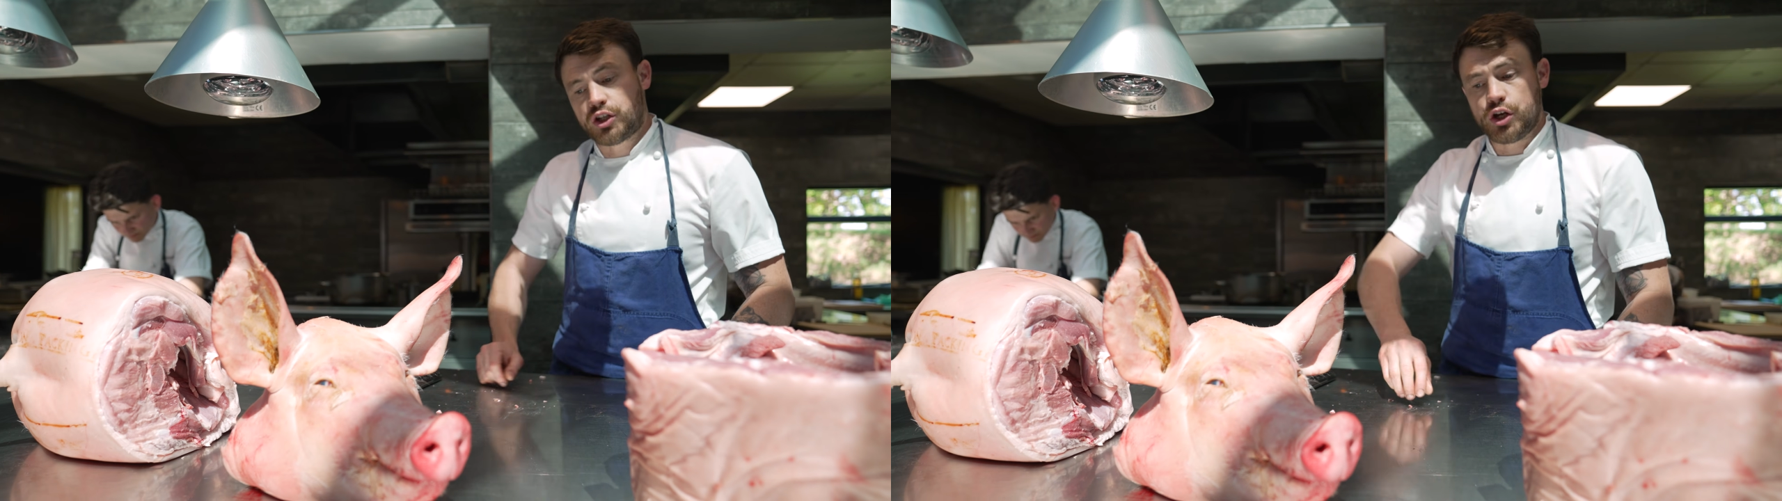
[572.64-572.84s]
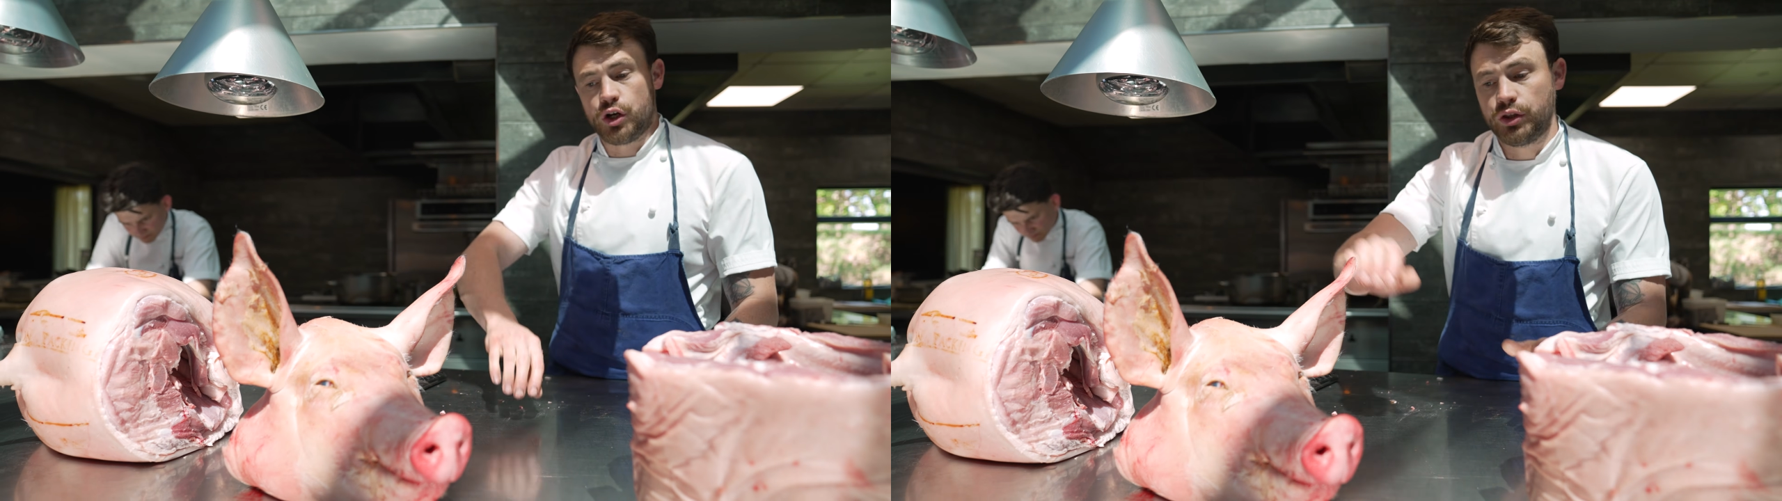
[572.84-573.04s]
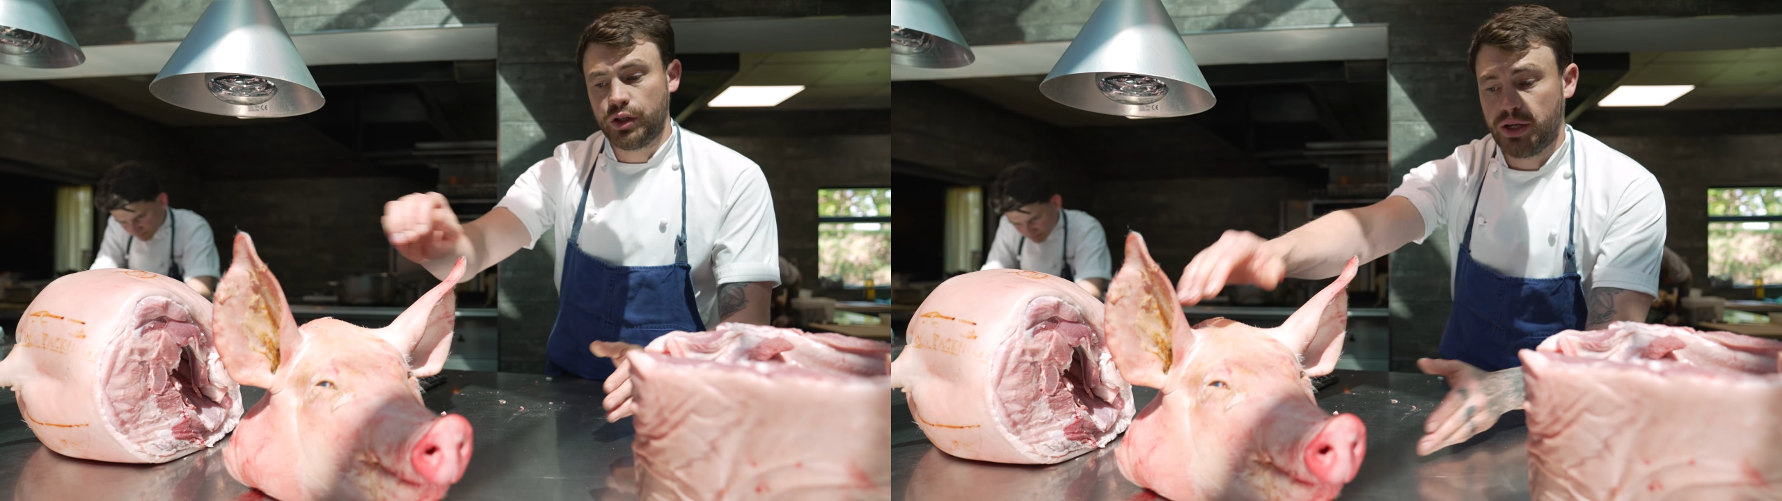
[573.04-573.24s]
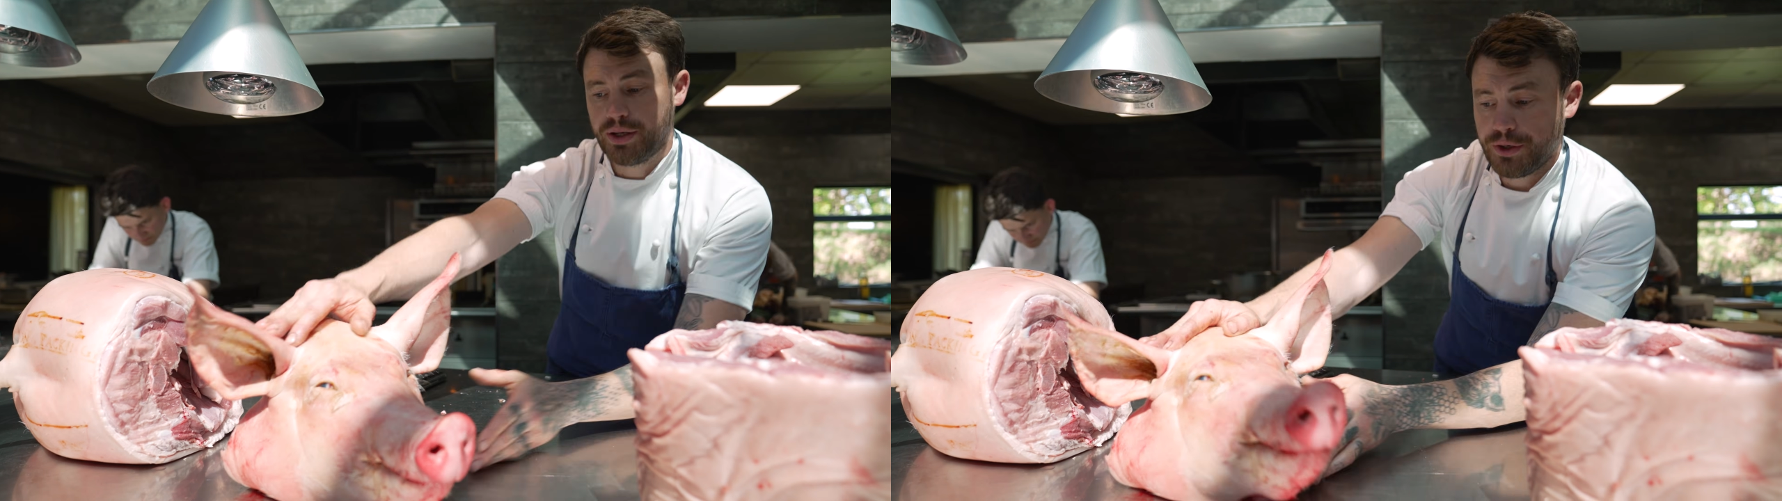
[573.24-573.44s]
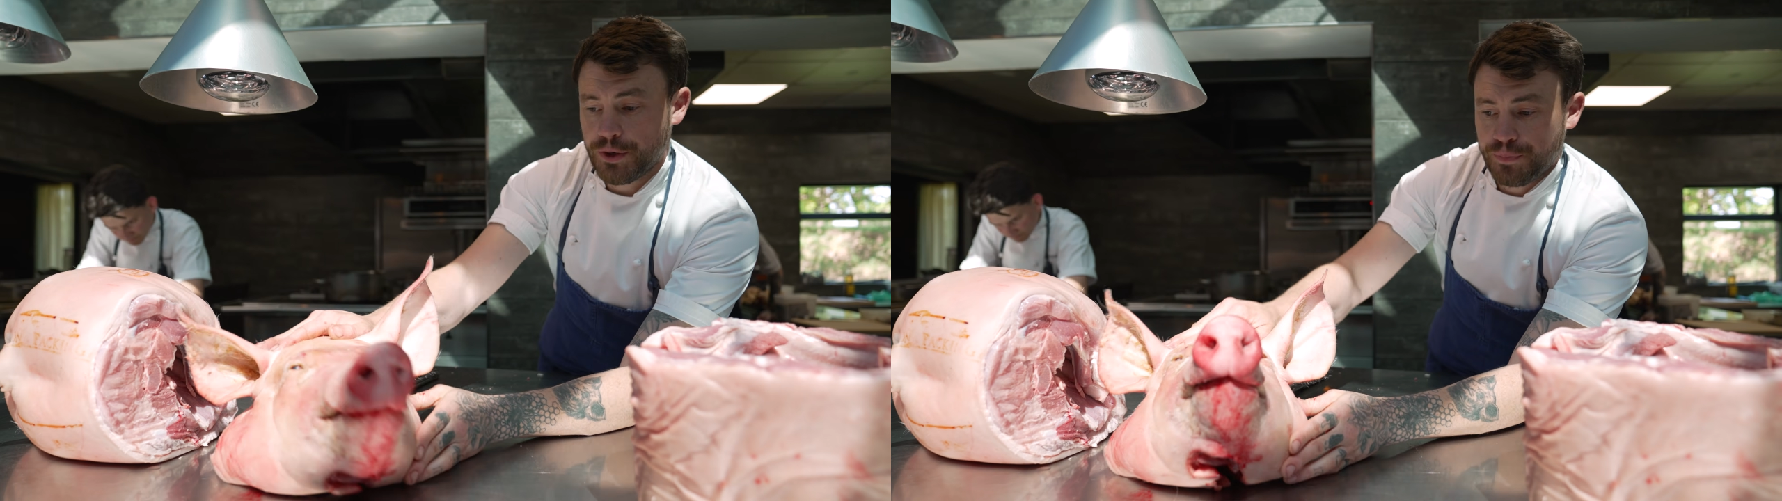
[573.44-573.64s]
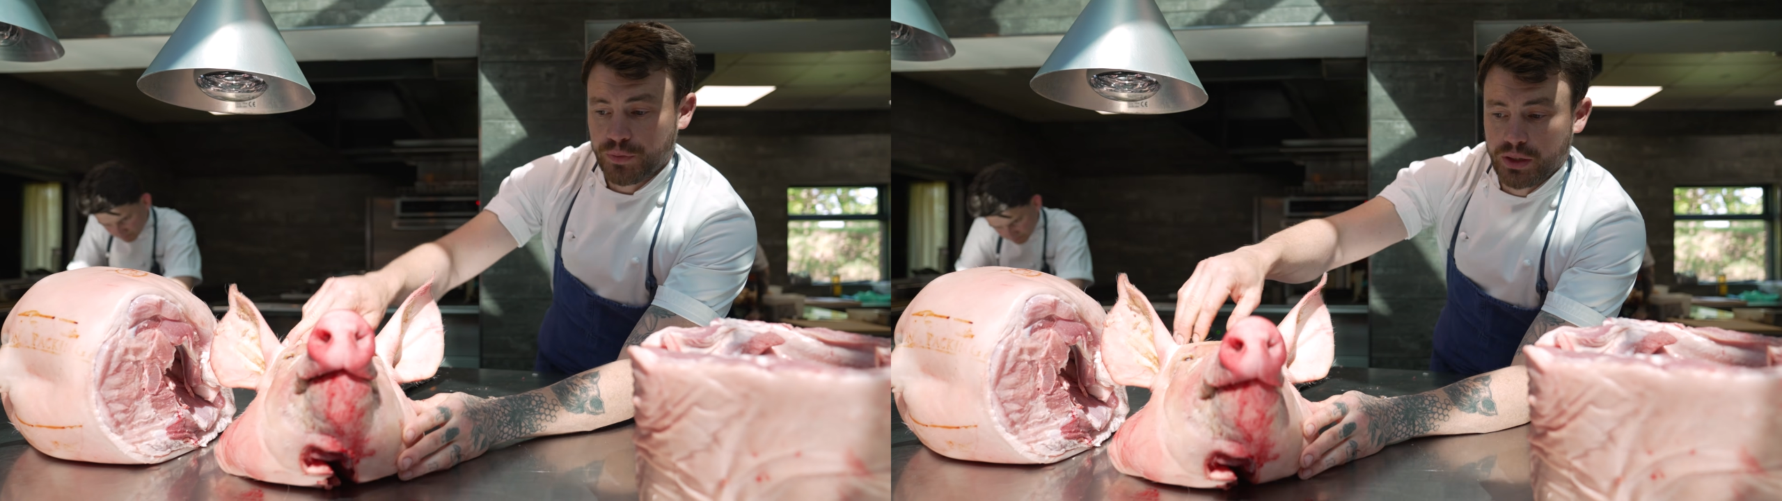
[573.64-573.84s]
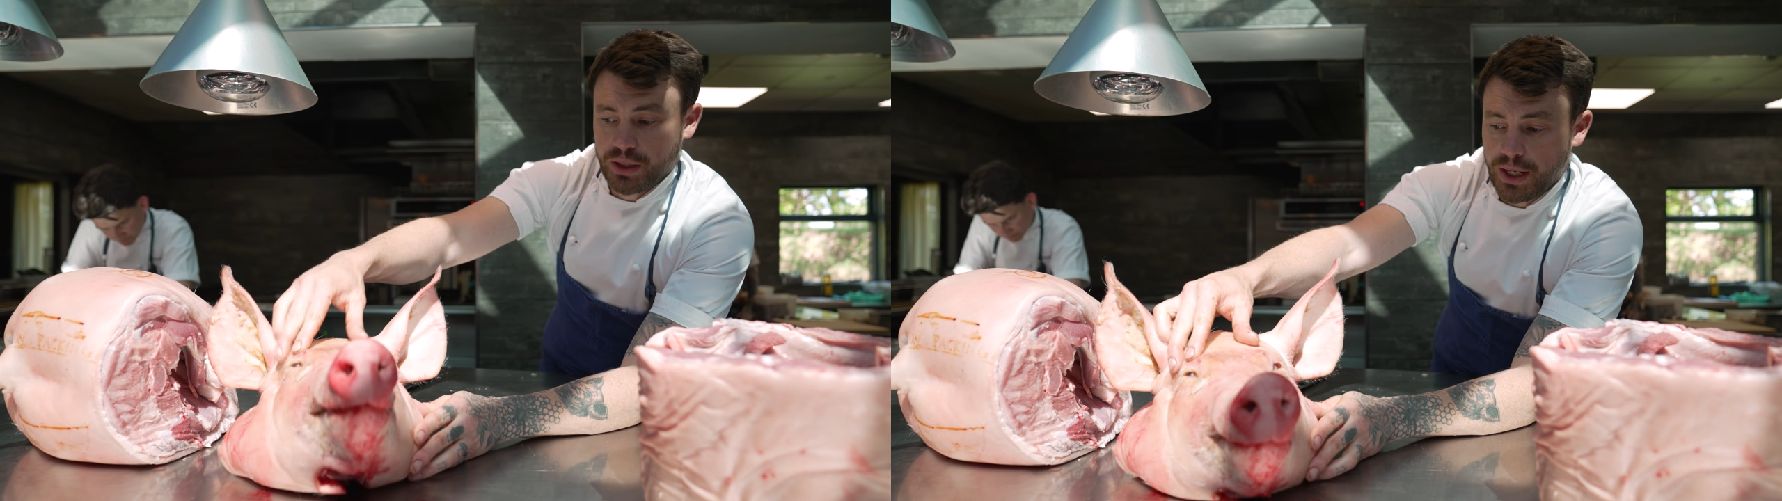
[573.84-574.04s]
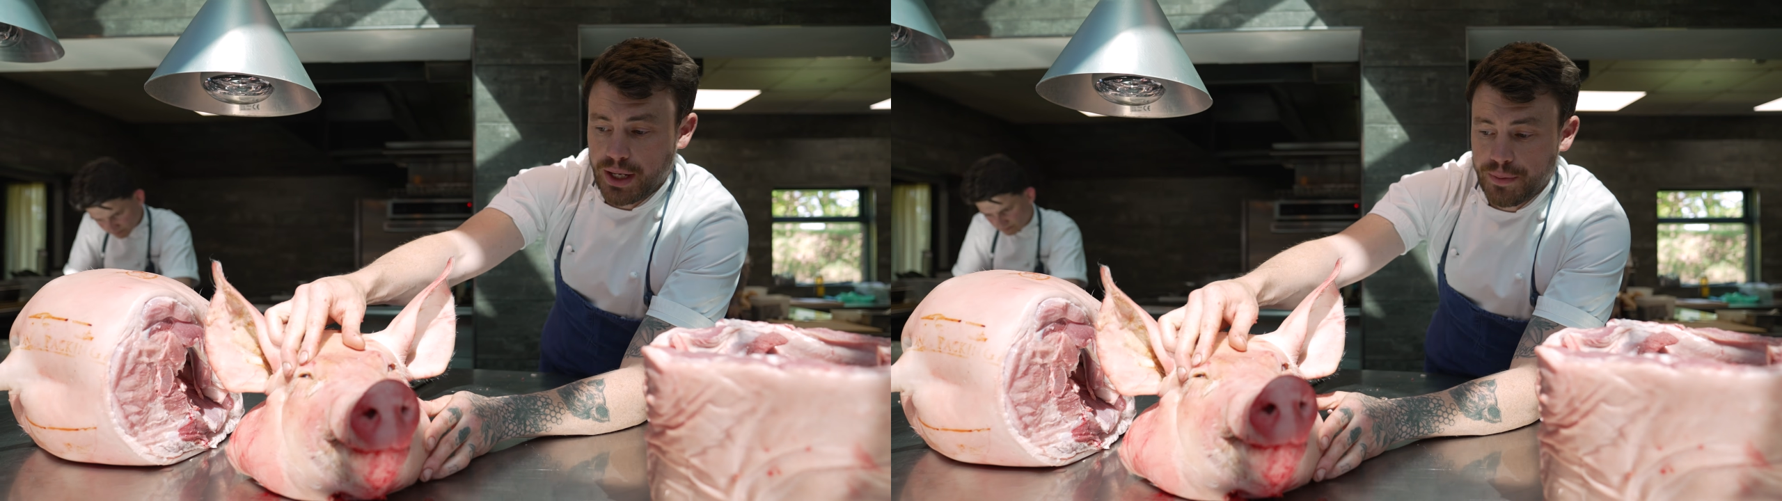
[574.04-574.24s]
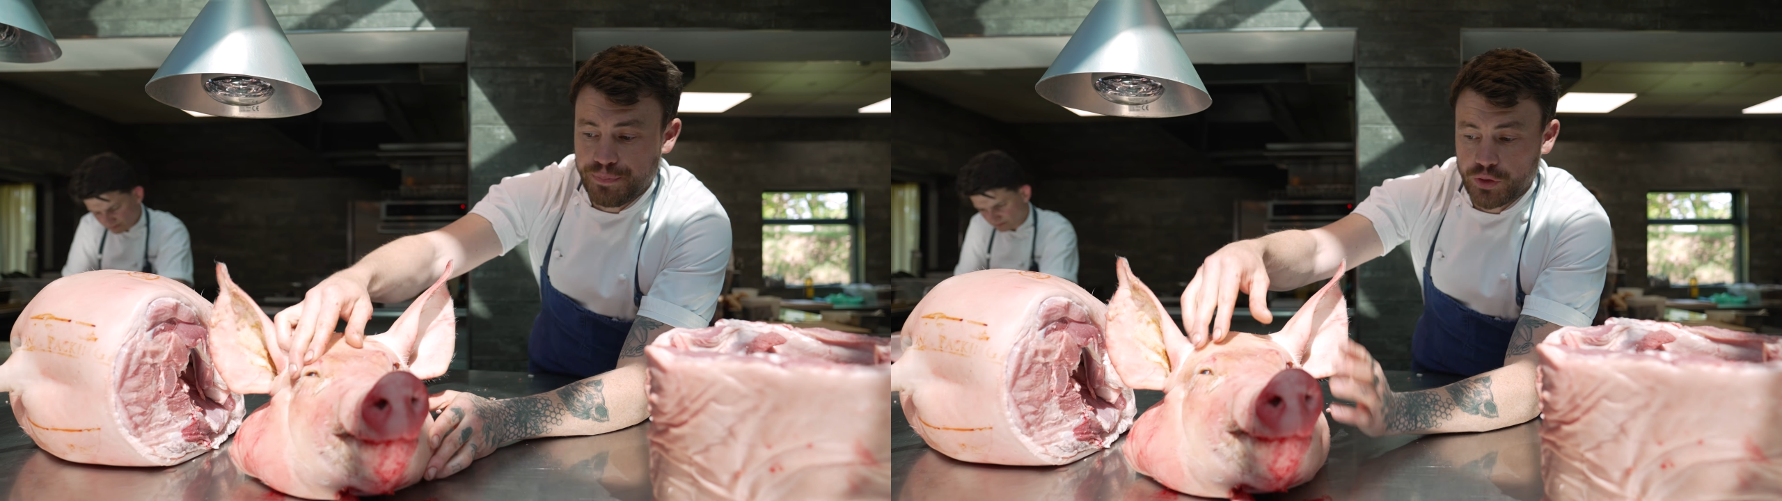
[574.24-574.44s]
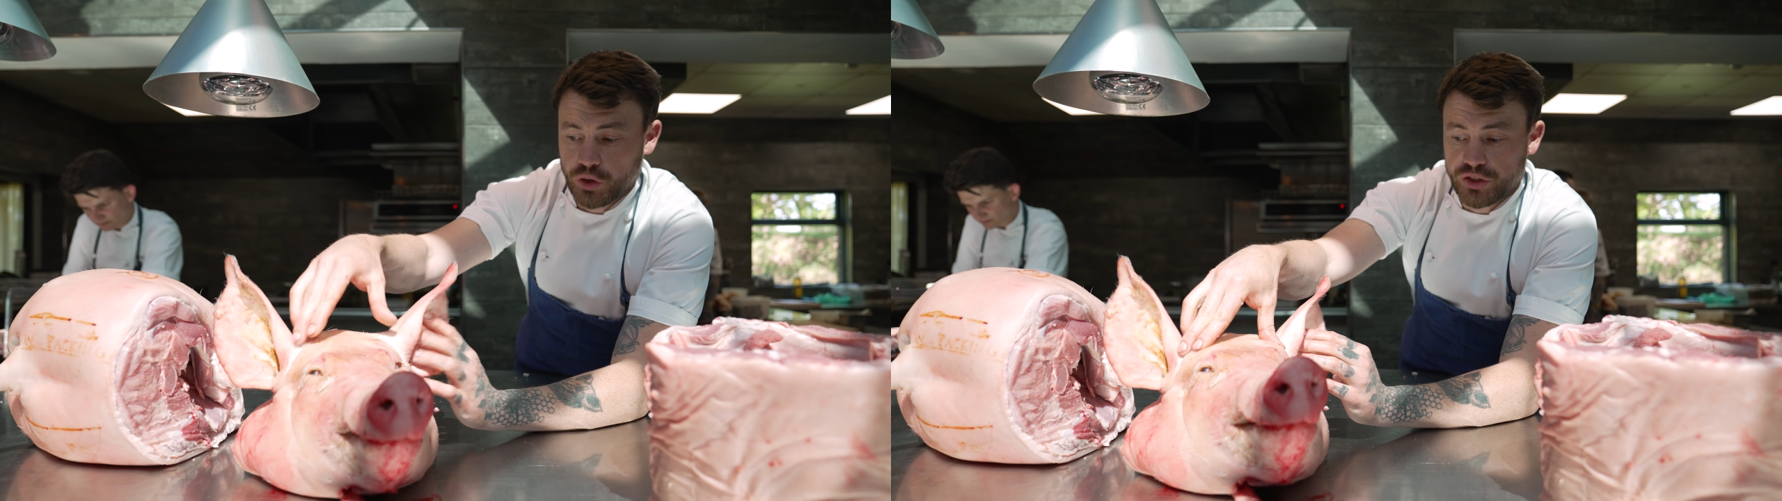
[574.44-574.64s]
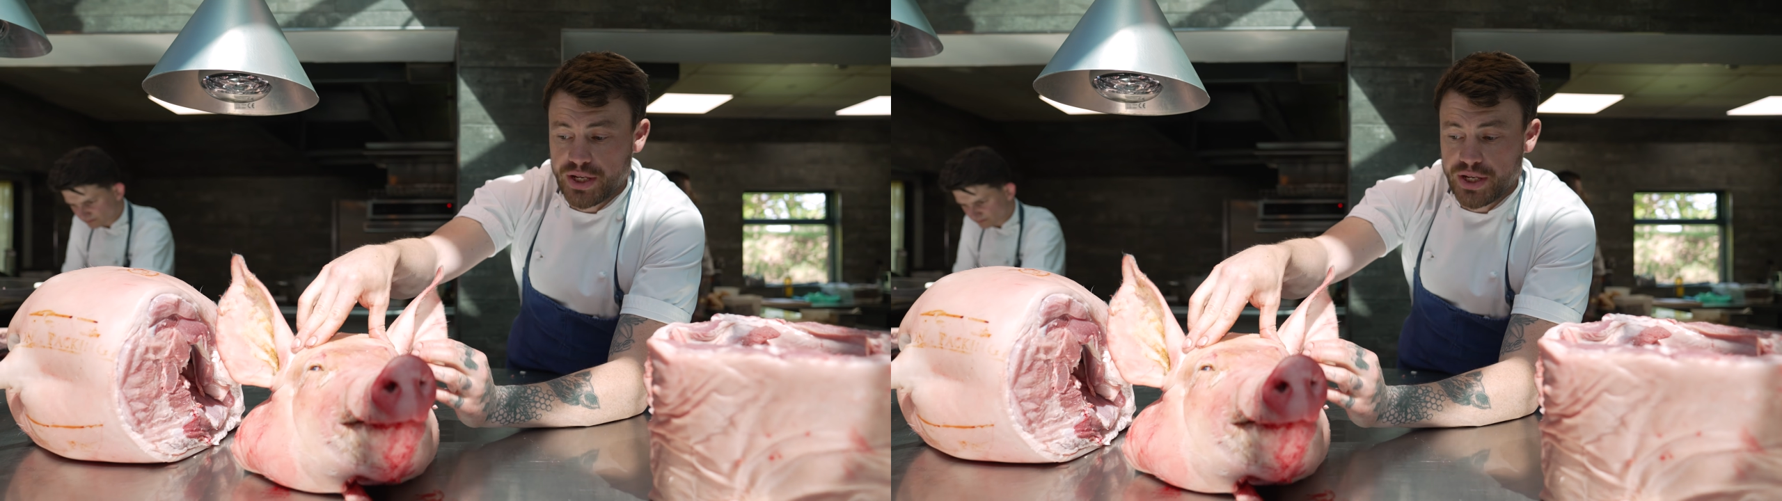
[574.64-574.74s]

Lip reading: So you've got the